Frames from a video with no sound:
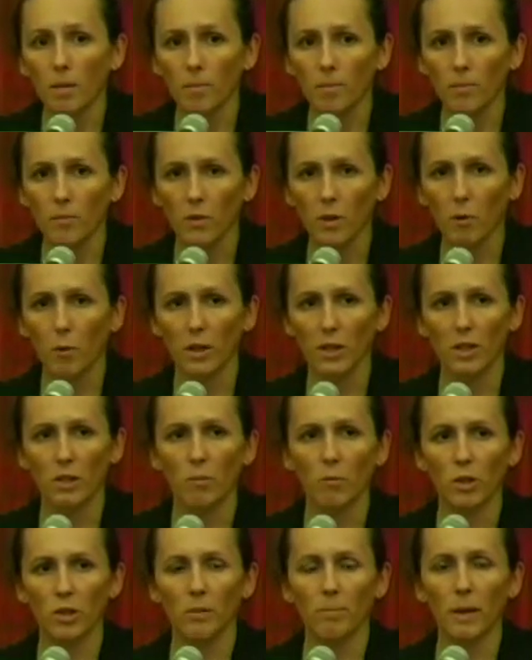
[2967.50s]
The
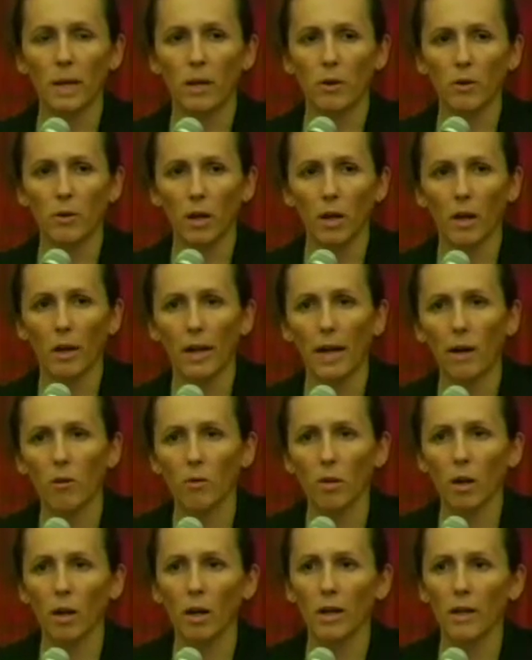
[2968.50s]
question was about an
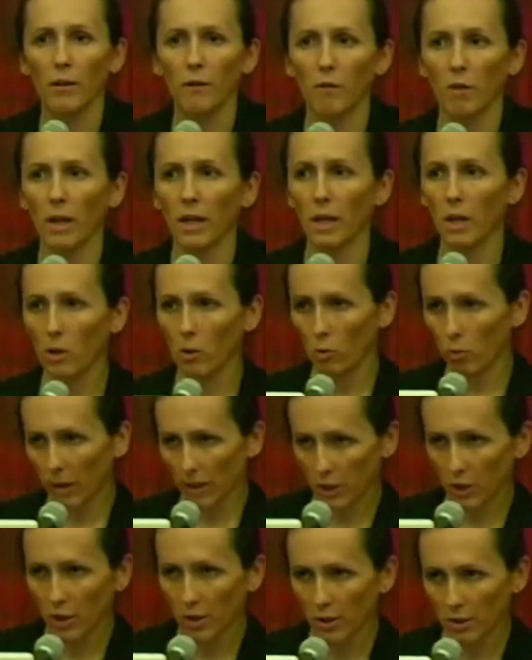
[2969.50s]
outline of like
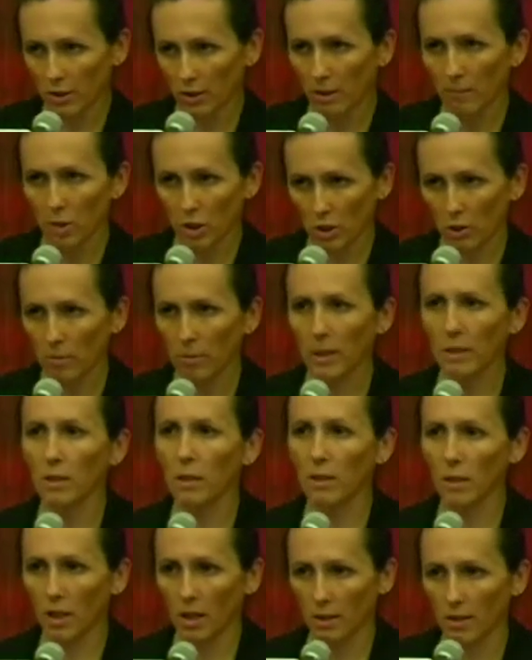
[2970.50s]
questions, I'm assuming, to
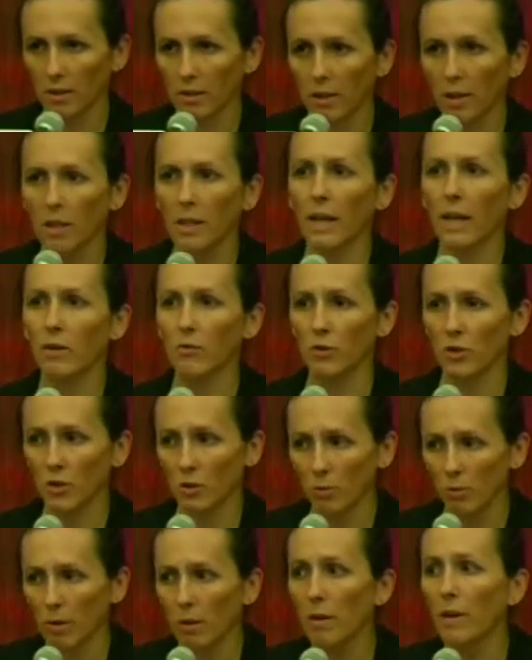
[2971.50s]
talk to city councils
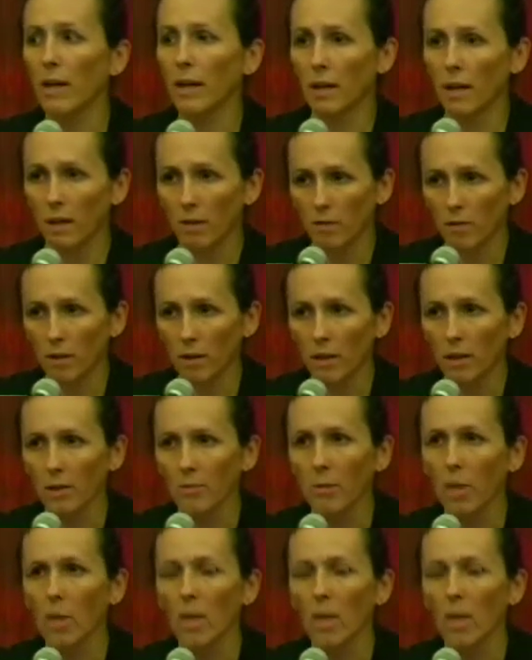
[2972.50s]
with and that kind of thing.